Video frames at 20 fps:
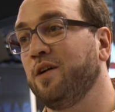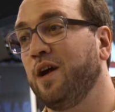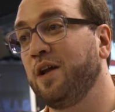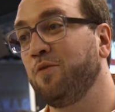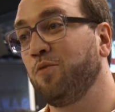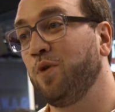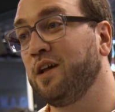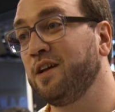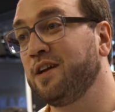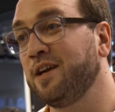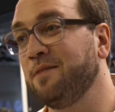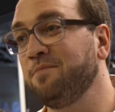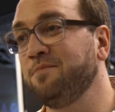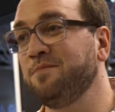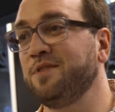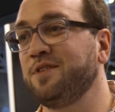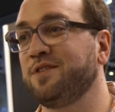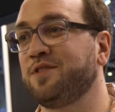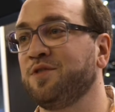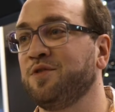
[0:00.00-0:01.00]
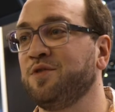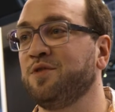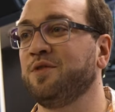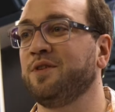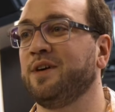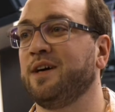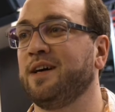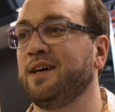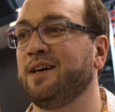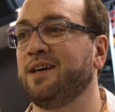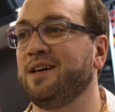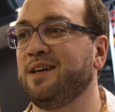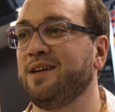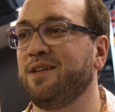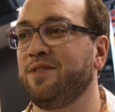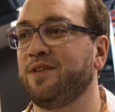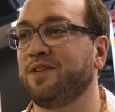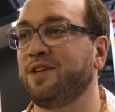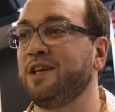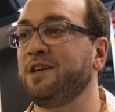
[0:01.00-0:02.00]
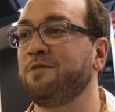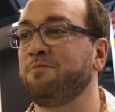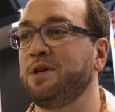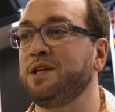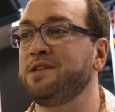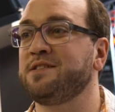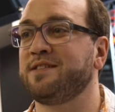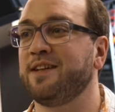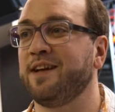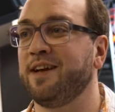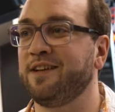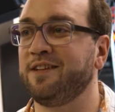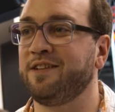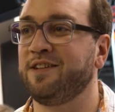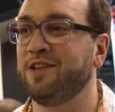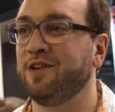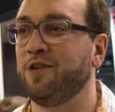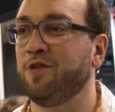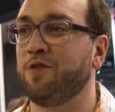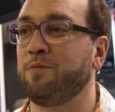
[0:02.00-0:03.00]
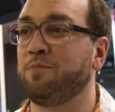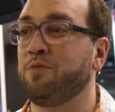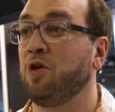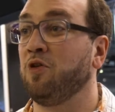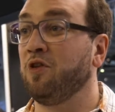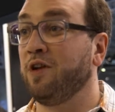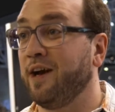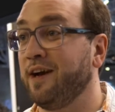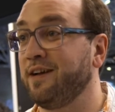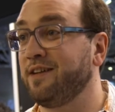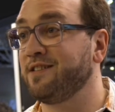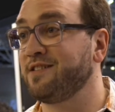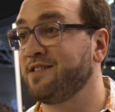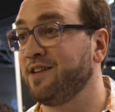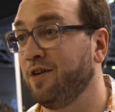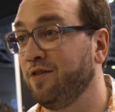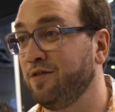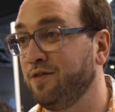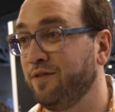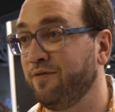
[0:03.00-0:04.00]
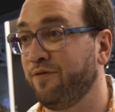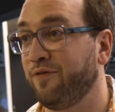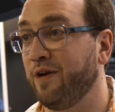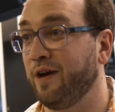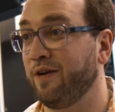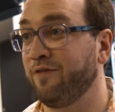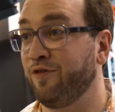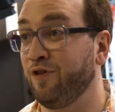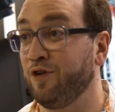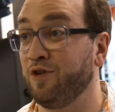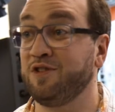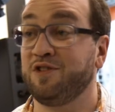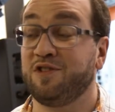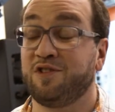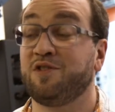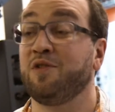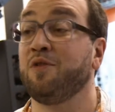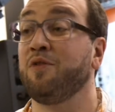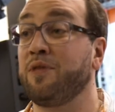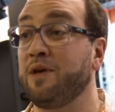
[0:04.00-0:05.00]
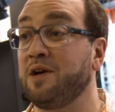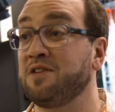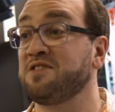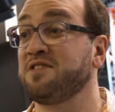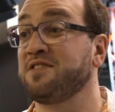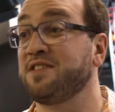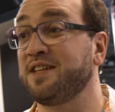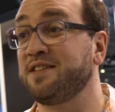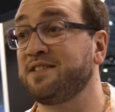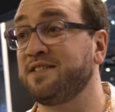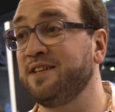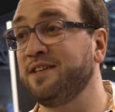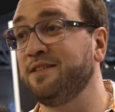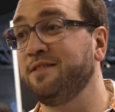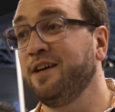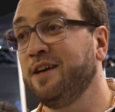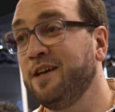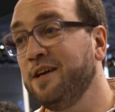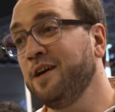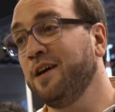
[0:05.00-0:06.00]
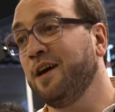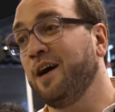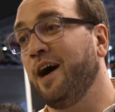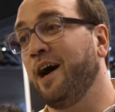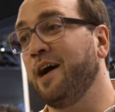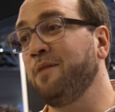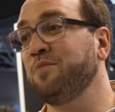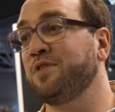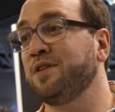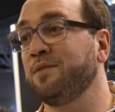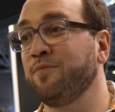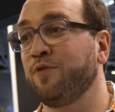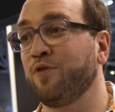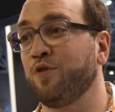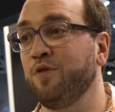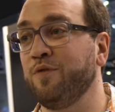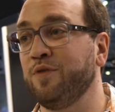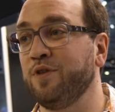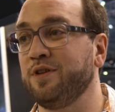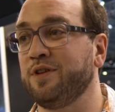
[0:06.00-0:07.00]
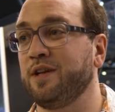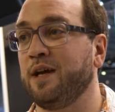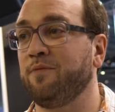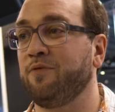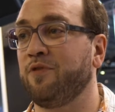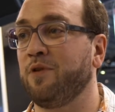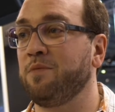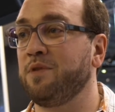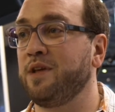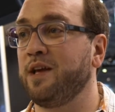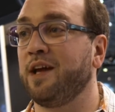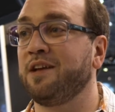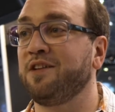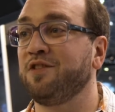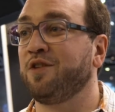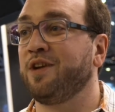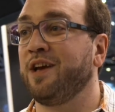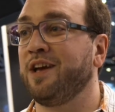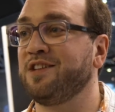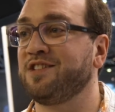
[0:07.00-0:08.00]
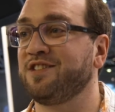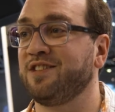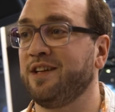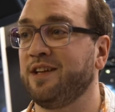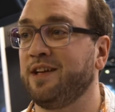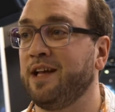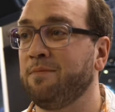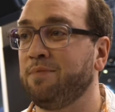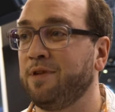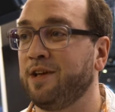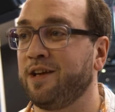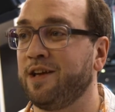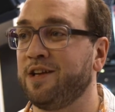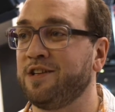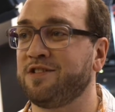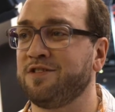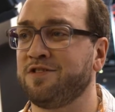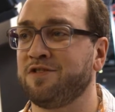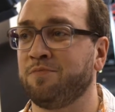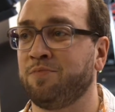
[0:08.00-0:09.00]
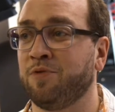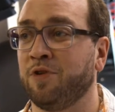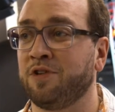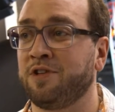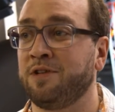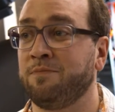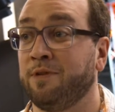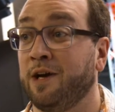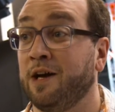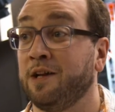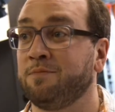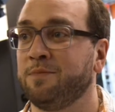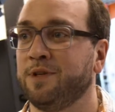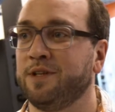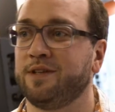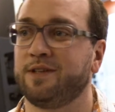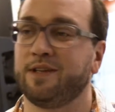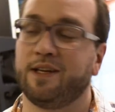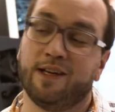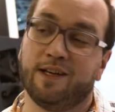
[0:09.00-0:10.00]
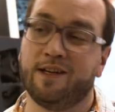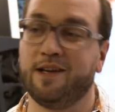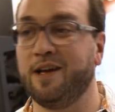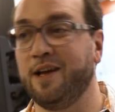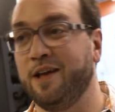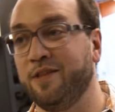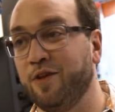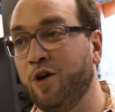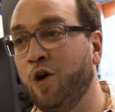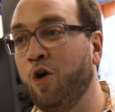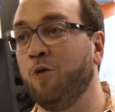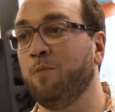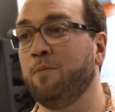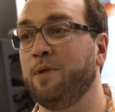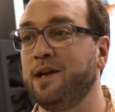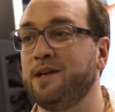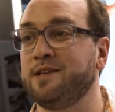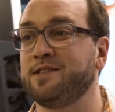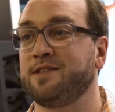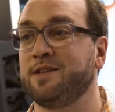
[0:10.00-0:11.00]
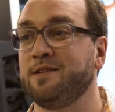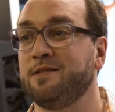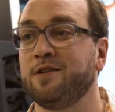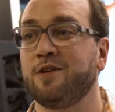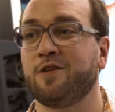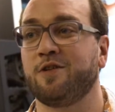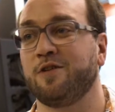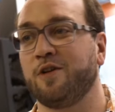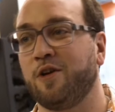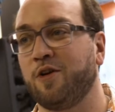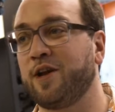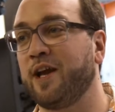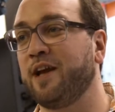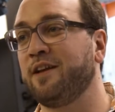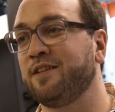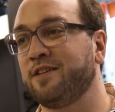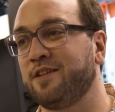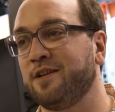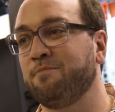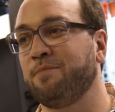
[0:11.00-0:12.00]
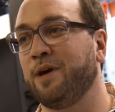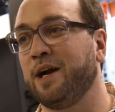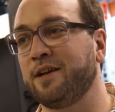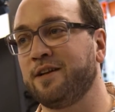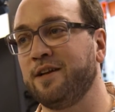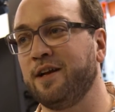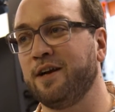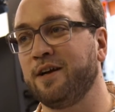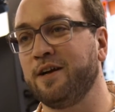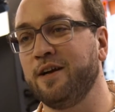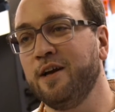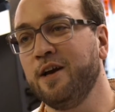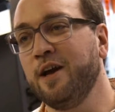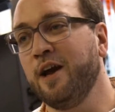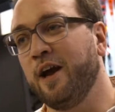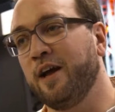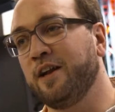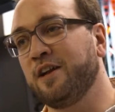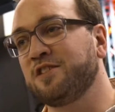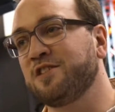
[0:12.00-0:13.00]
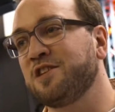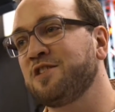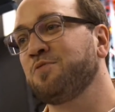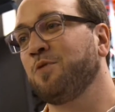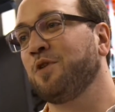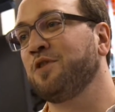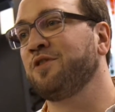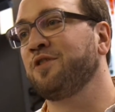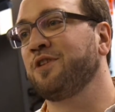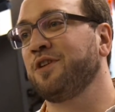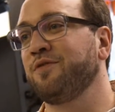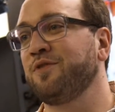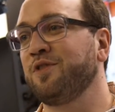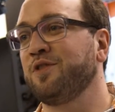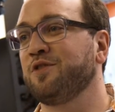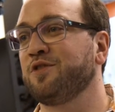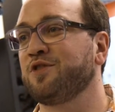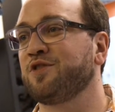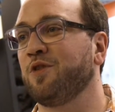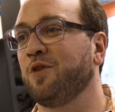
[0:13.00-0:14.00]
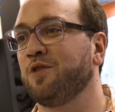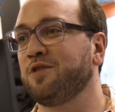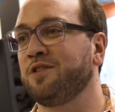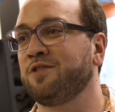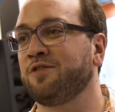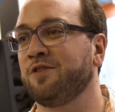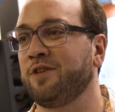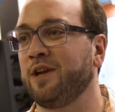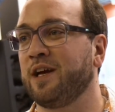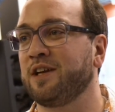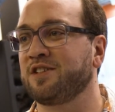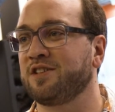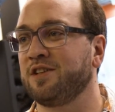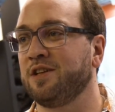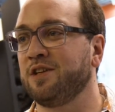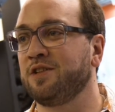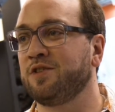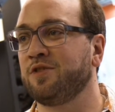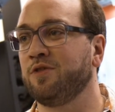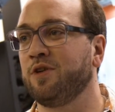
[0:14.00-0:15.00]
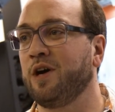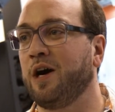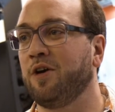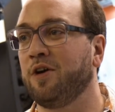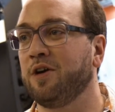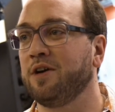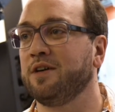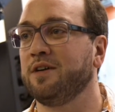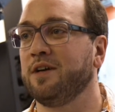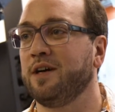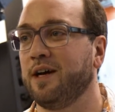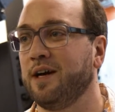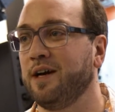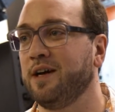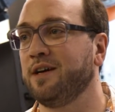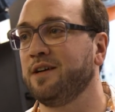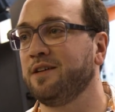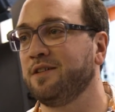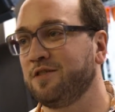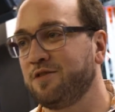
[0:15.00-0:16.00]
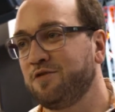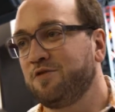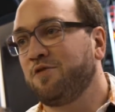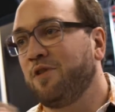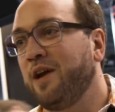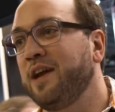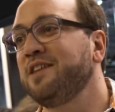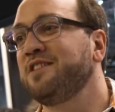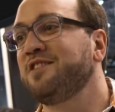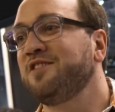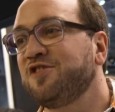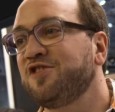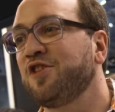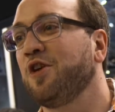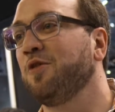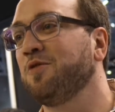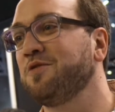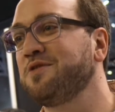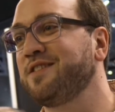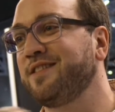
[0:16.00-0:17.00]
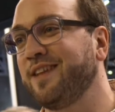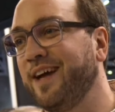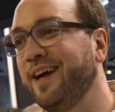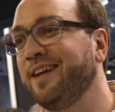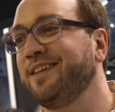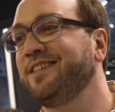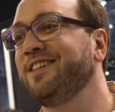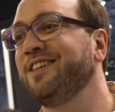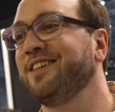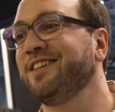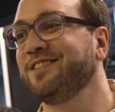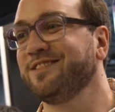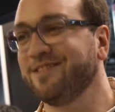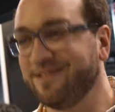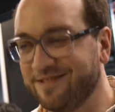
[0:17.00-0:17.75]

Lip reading: and welcome to the DNB stand here on the Prolight and Sound in Frankfurt 2016. I'm Tim Frühwirth. I'm from the Education and Application Support Department in the home base located in Backnang, and I just want to give you a short introduction into our trade show stand here.